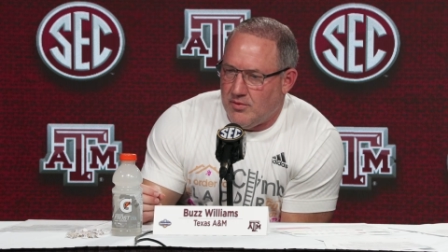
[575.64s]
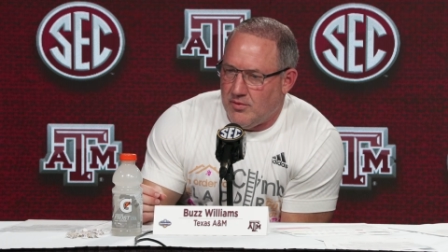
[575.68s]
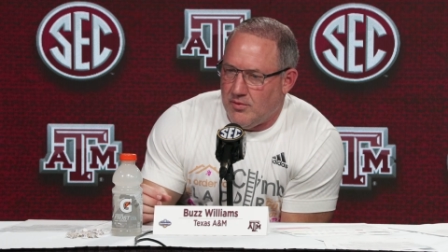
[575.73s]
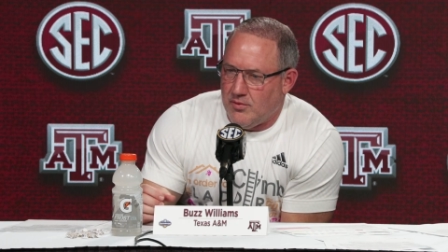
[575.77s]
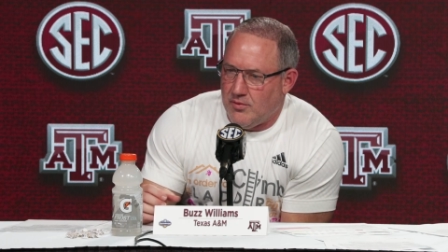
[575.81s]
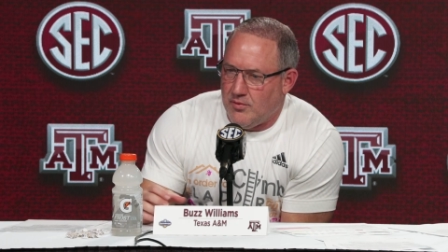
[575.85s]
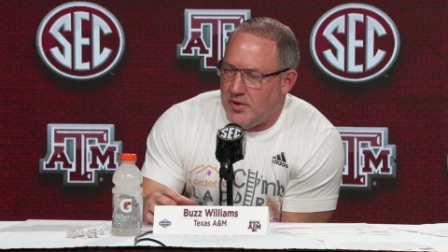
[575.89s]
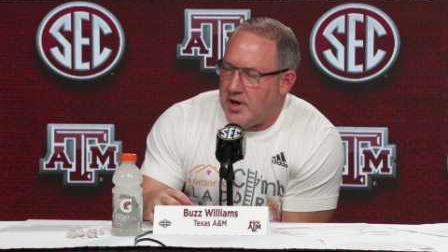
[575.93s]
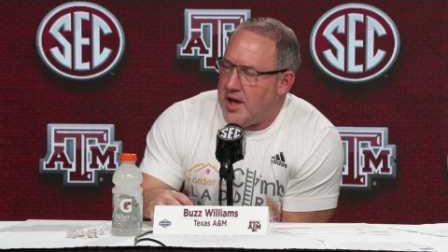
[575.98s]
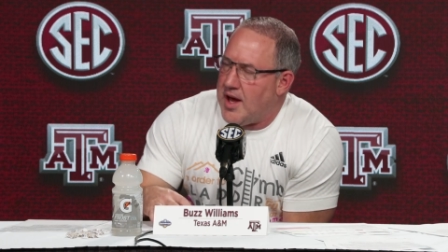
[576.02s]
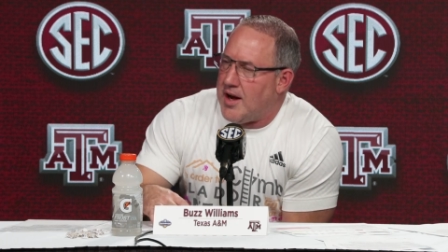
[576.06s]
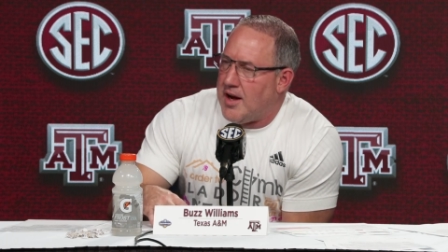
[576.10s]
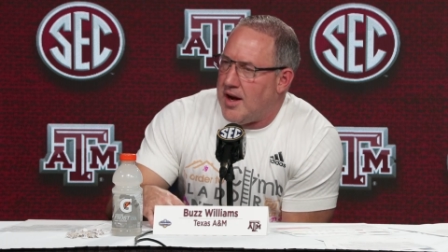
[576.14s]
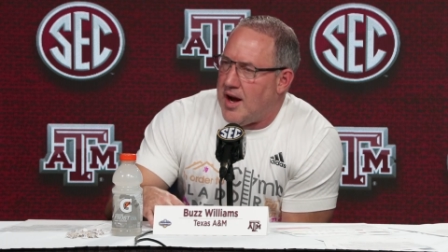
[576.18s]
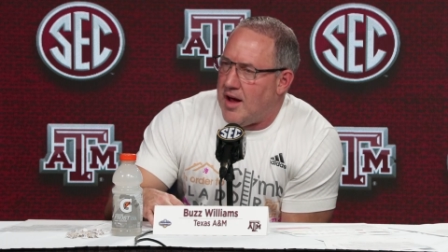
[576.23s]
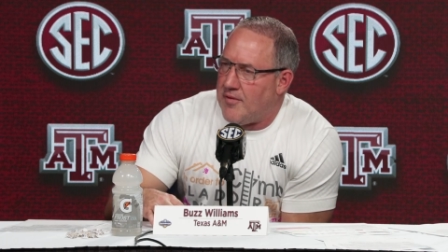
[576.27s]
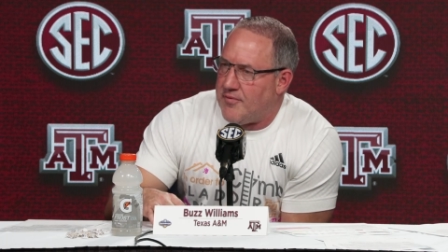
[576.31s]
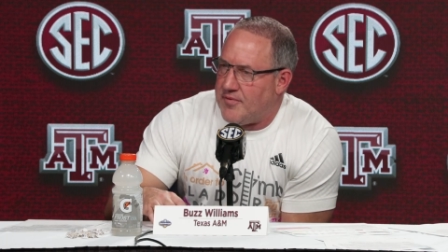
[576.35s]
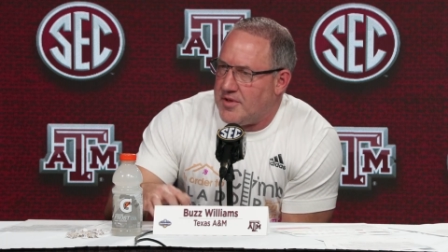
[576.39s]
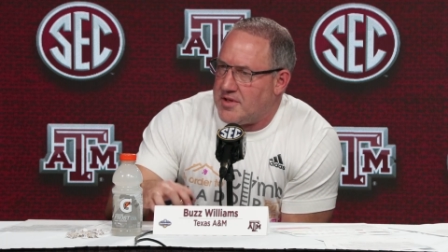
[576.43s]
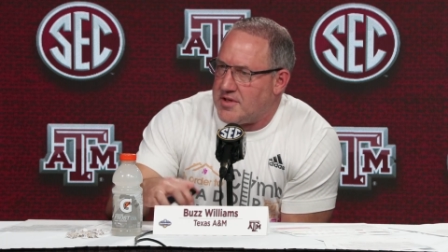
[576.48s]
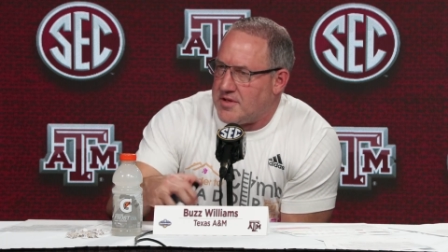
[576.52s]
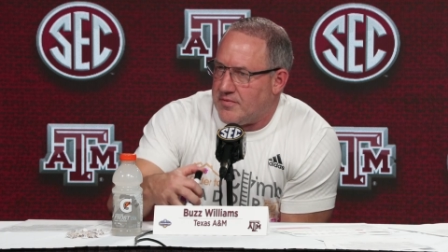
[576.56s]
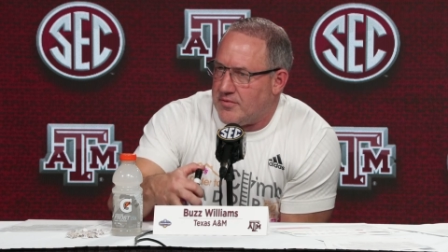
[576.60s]
we got an
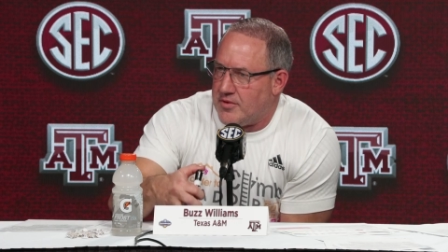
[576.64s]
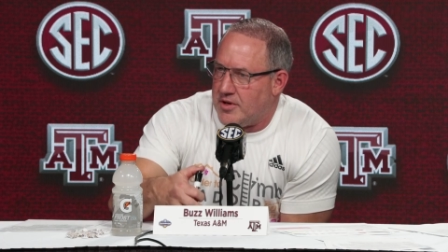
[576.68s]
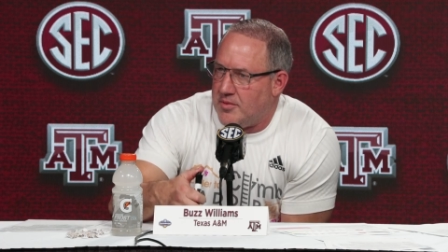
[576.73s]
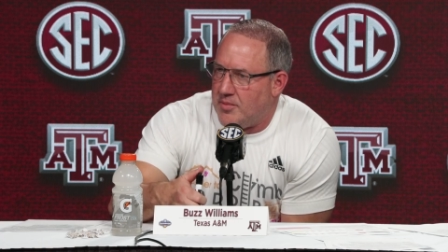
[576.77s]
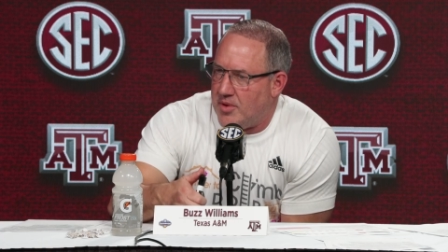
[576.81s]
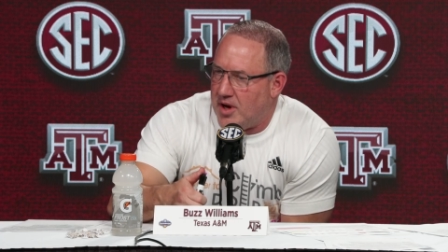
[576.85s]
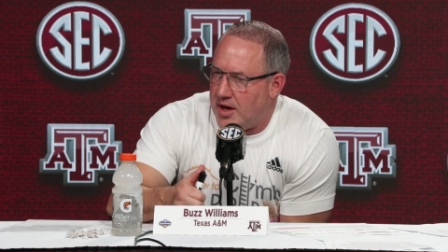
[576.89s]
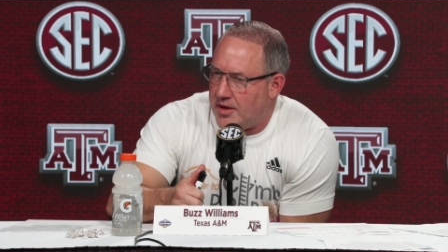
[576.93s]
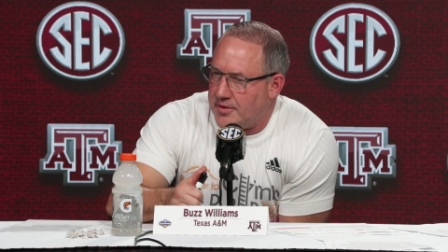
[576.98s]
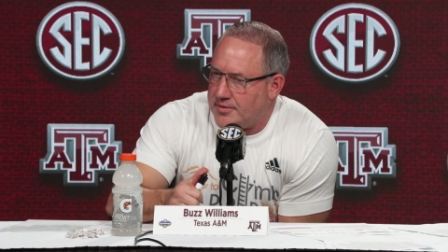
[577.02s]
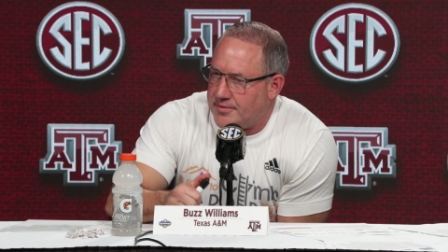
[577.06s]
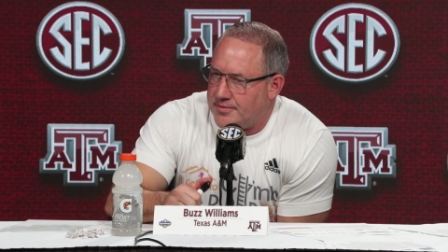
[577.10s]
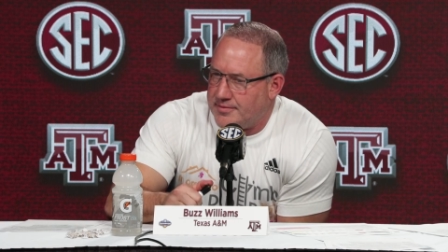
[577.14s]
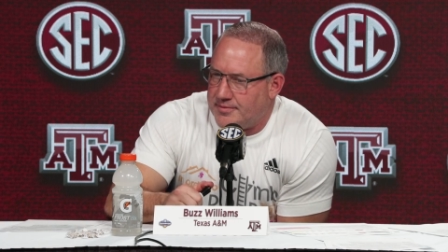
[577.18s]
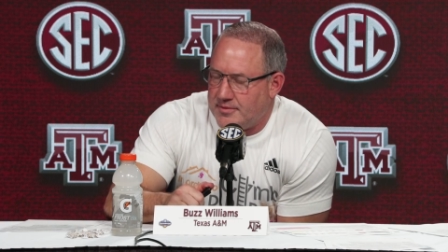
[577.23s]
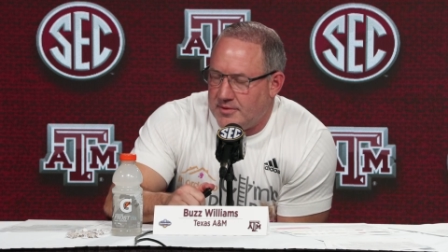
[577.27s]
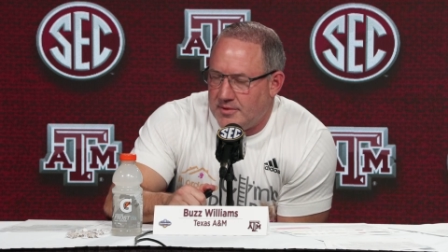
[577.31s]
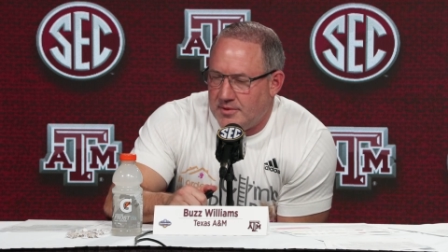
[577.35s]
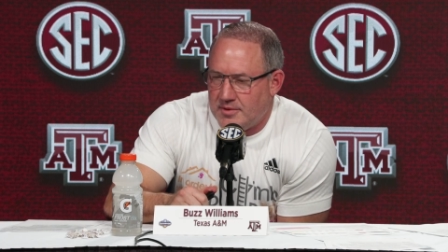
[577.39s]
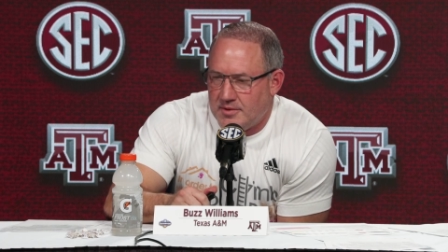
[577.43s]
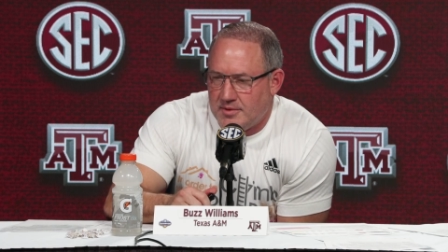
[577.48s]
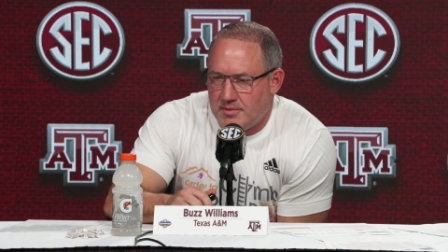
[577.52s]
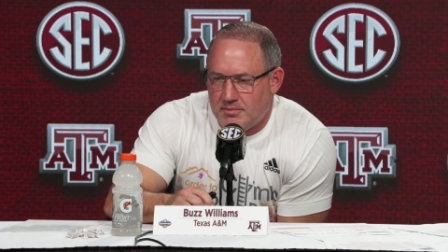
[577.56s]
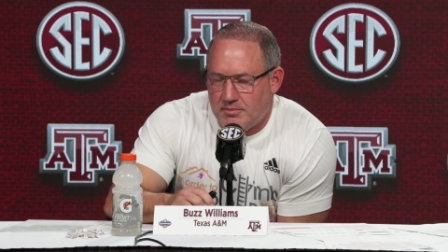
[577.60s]
offensive rebound,
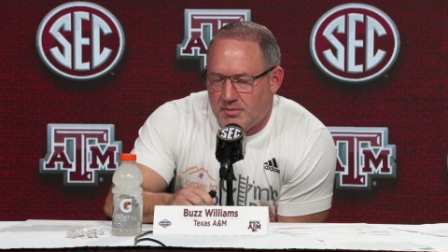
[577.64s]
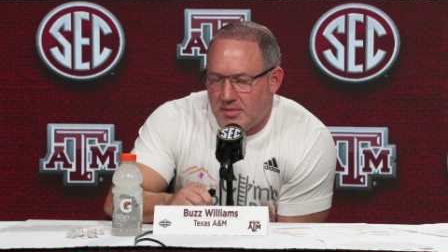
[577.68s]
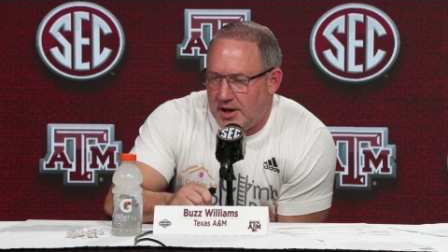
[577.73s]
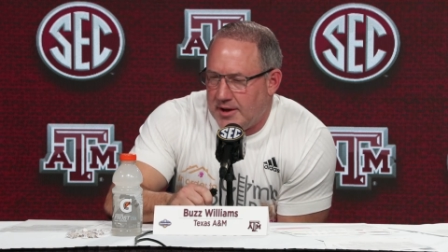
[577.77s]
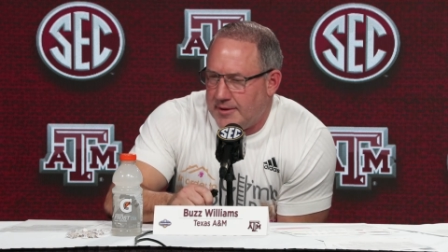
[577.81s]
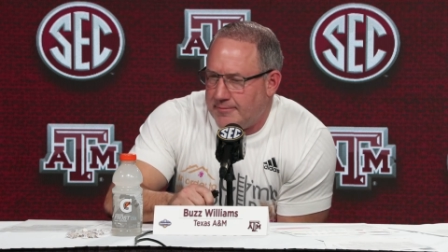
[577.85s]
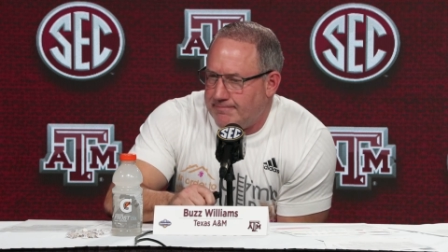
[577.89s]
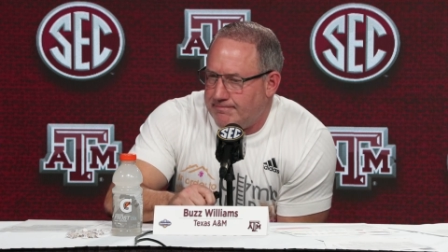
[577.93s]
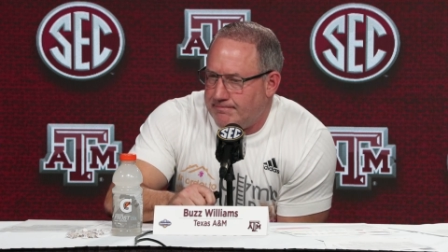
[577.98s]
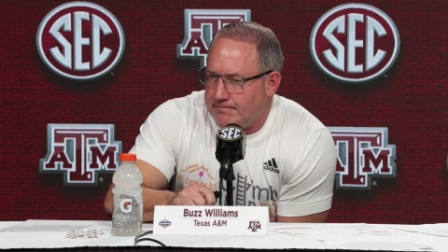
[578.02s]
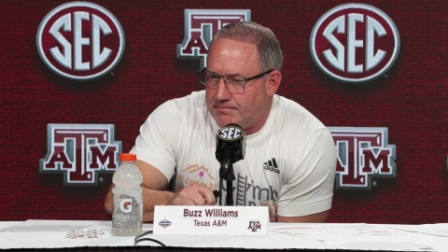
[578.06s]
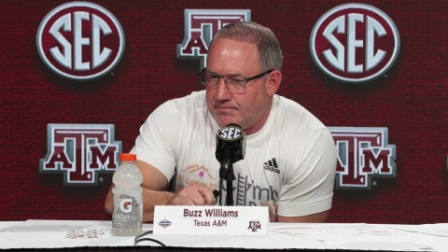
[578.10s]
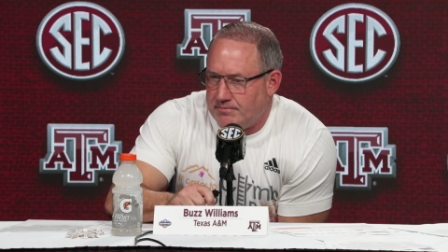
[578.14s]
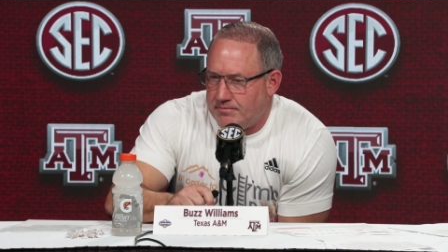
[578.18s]
but